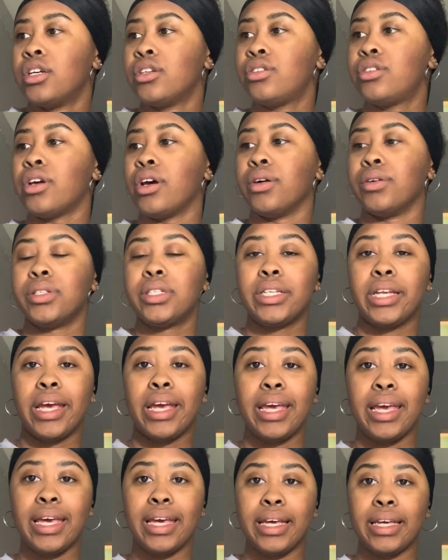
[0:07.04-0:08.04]
so
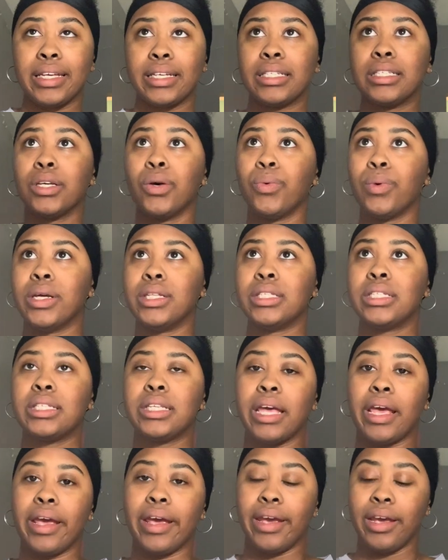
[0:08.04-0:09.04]
today is
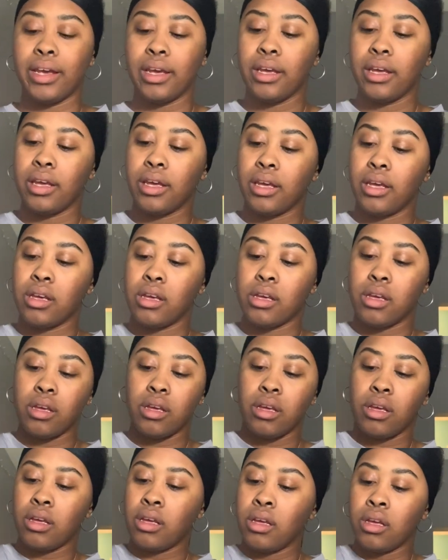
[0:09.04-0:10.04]
Wednesday,
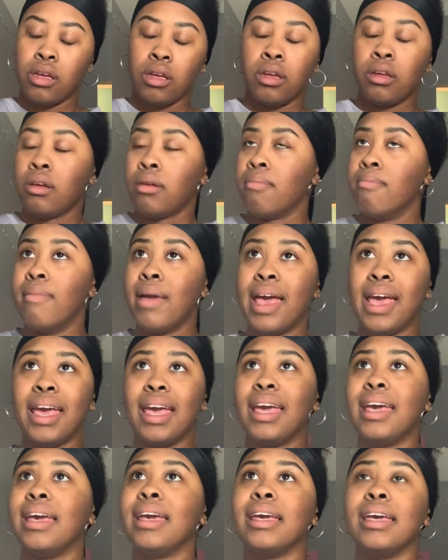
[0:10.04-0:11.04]

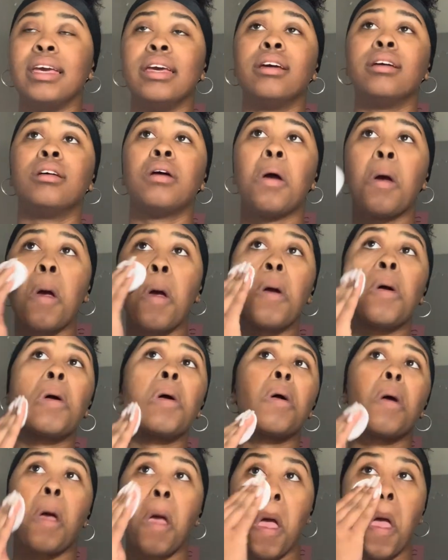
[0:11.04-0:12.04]
May
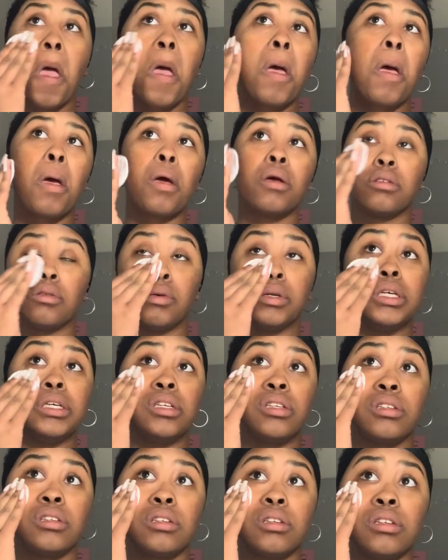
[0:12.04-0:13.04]
20.
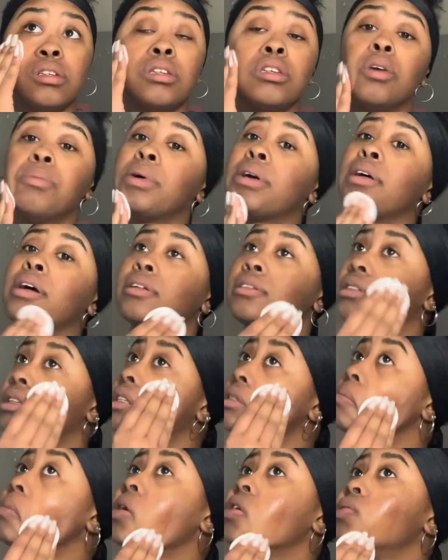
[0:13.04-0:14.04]
Oh my god,
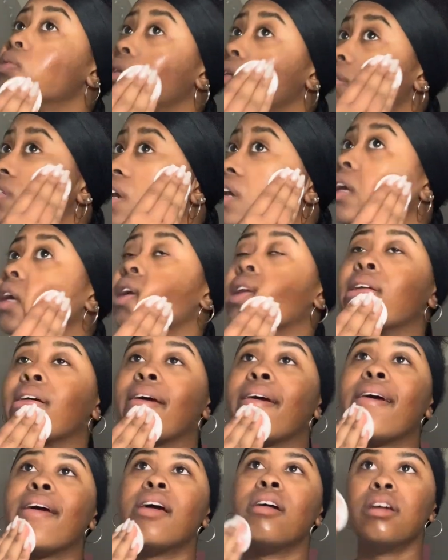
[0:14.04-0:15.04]
today's May 22nd.
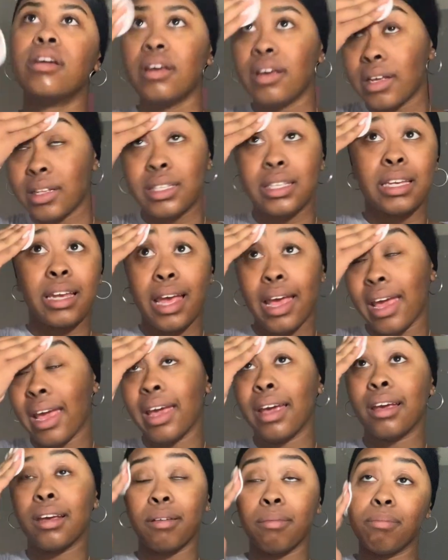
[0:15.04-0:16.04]

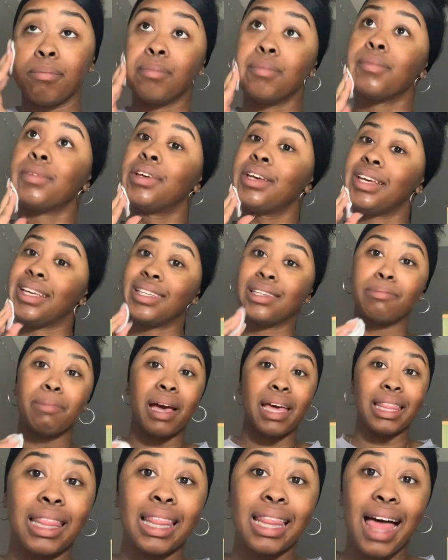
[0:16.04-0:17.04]
Today is
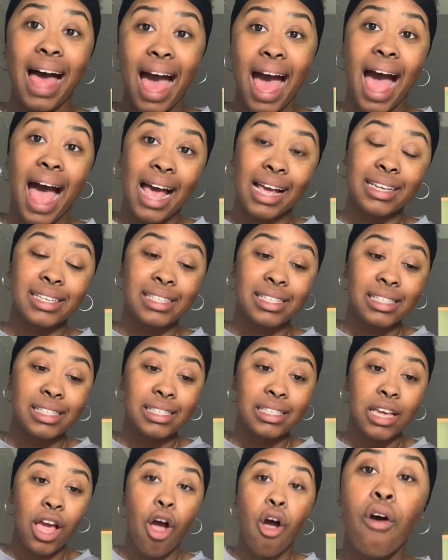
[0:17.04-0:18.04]
my last
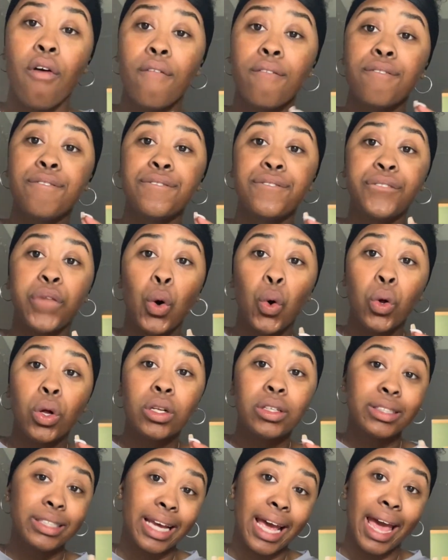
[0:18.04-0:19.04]

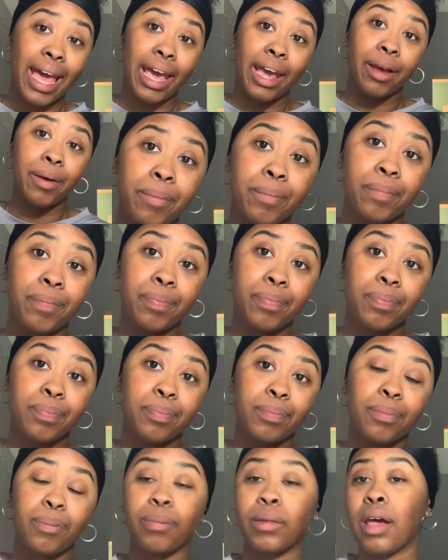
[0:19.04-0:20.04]
full day
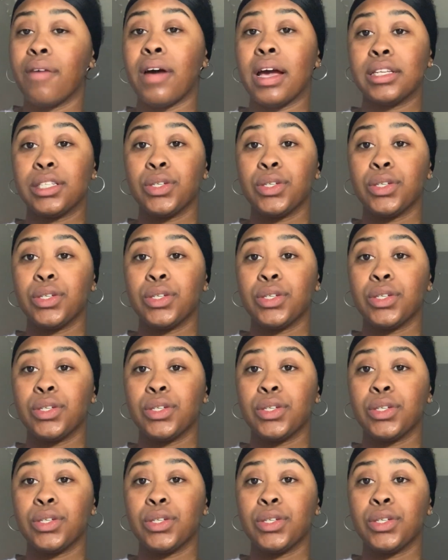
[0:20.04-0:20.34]
of high